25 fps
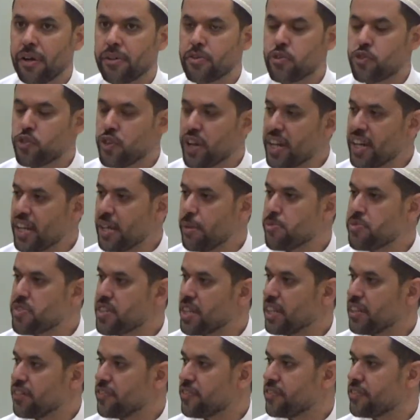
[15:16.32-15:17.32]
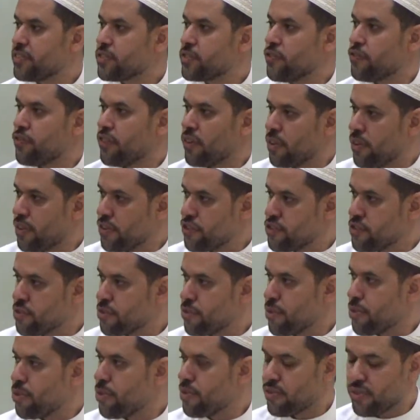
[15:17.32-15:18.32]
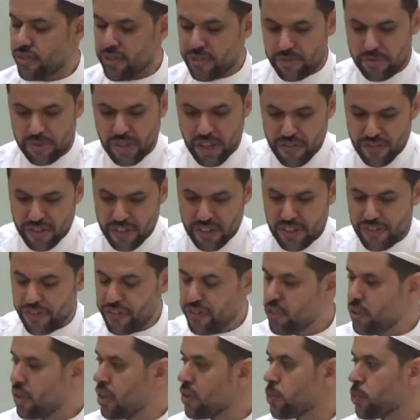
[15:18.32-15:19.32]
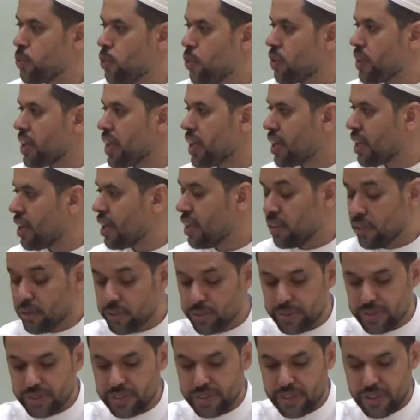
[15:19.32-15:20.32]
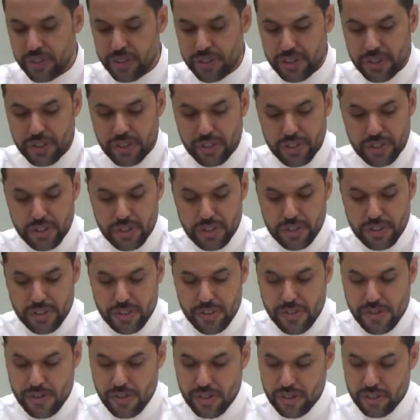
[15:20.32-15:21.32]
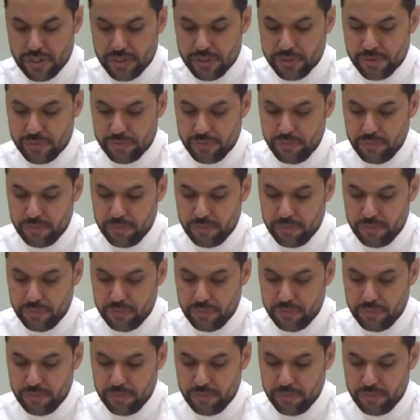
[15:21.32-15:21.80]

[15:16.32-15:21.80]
train himself to follow the truth even if you are walking alone. So,